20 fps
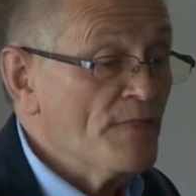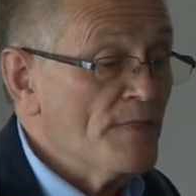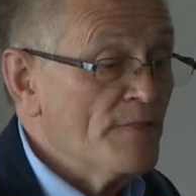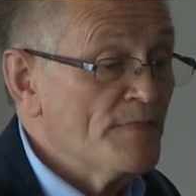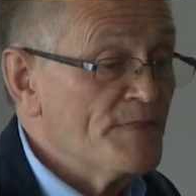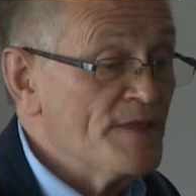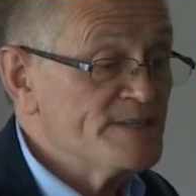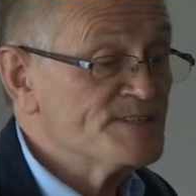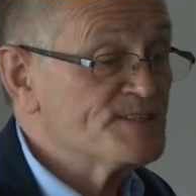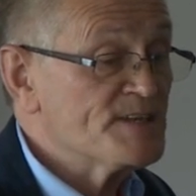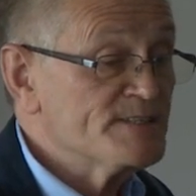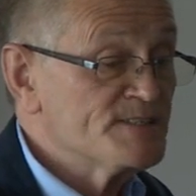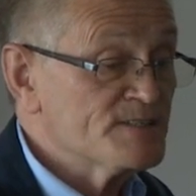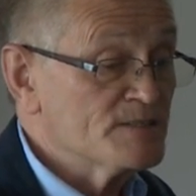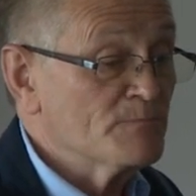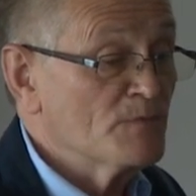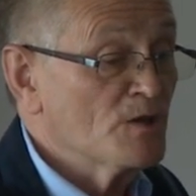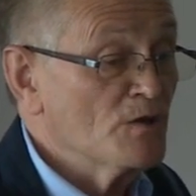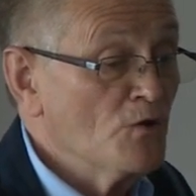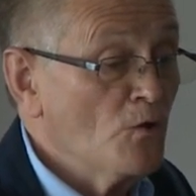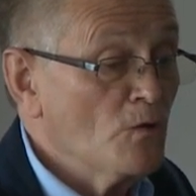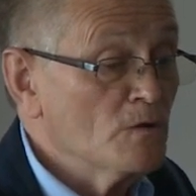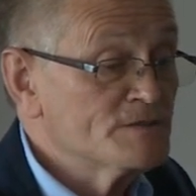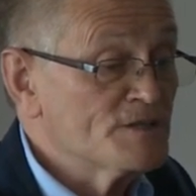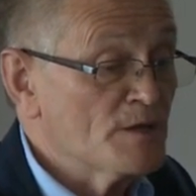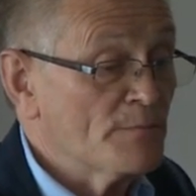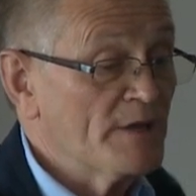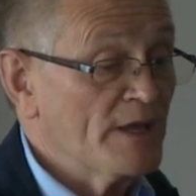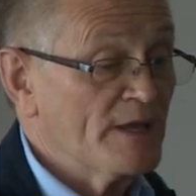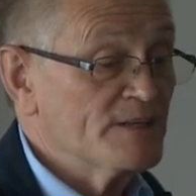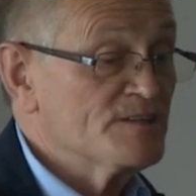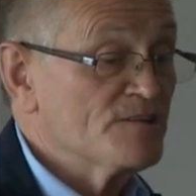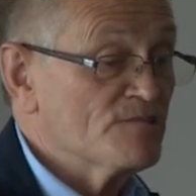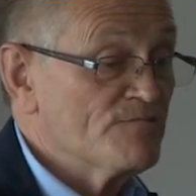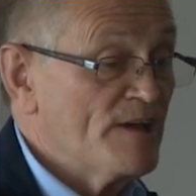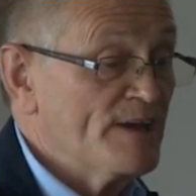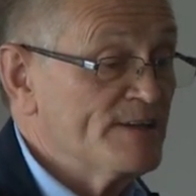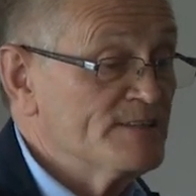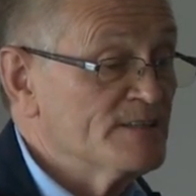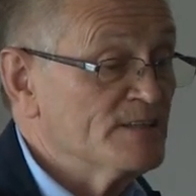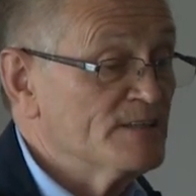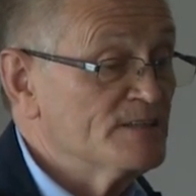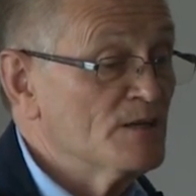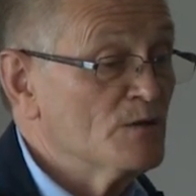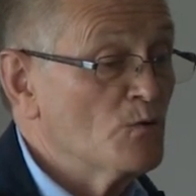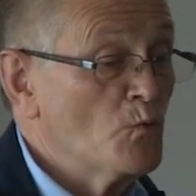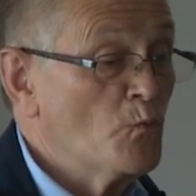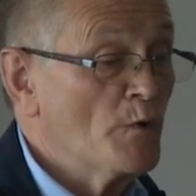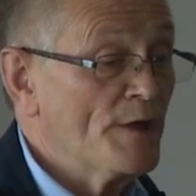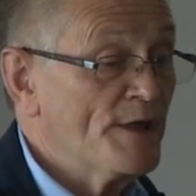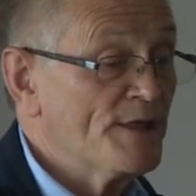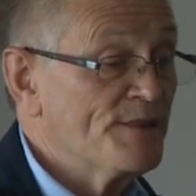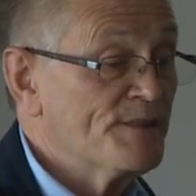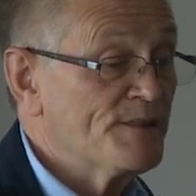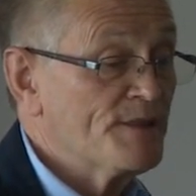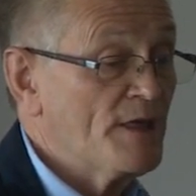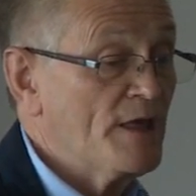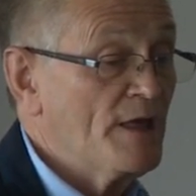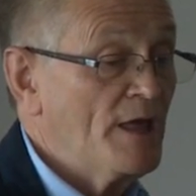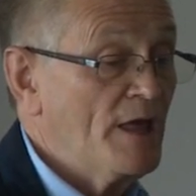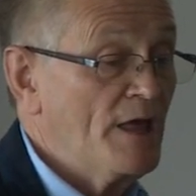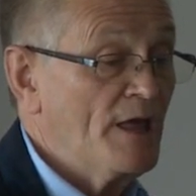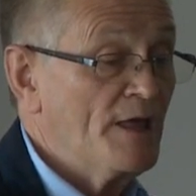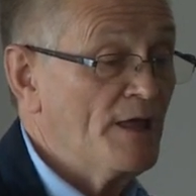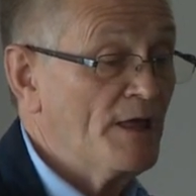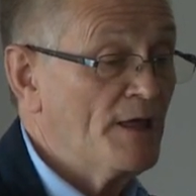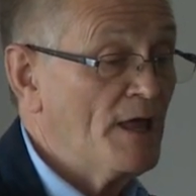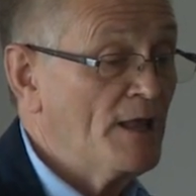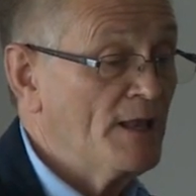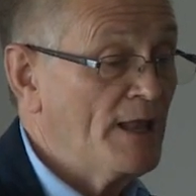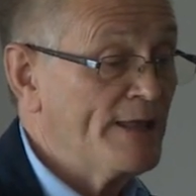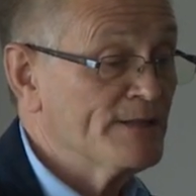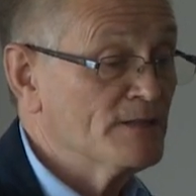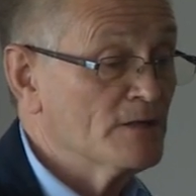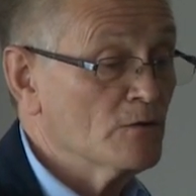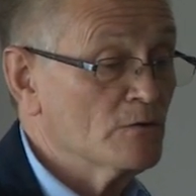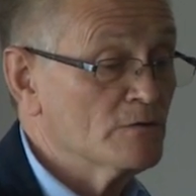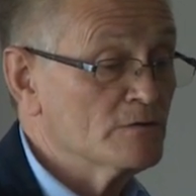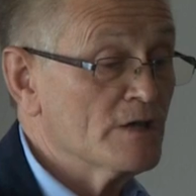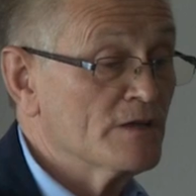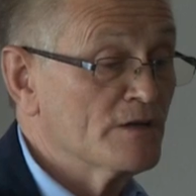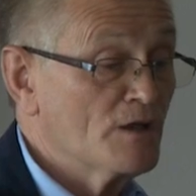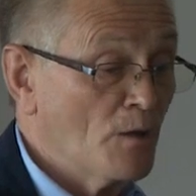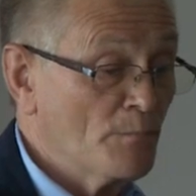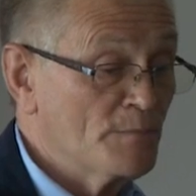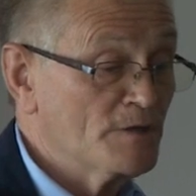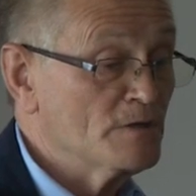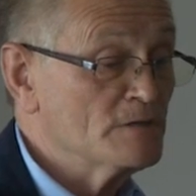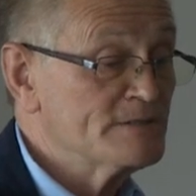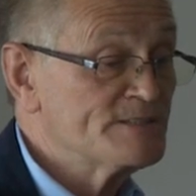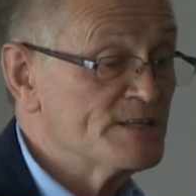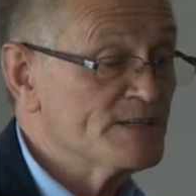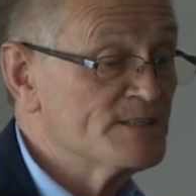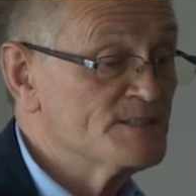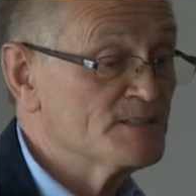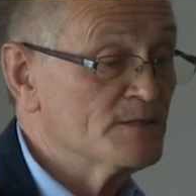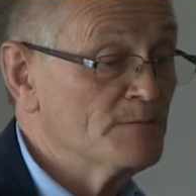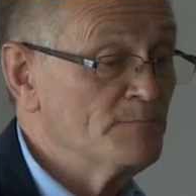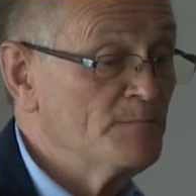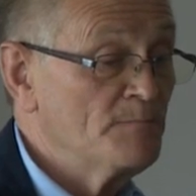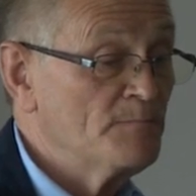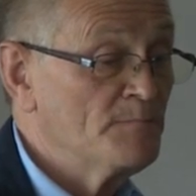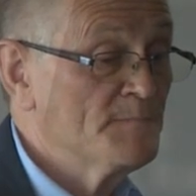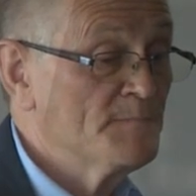This system can also be integrated with a communal system,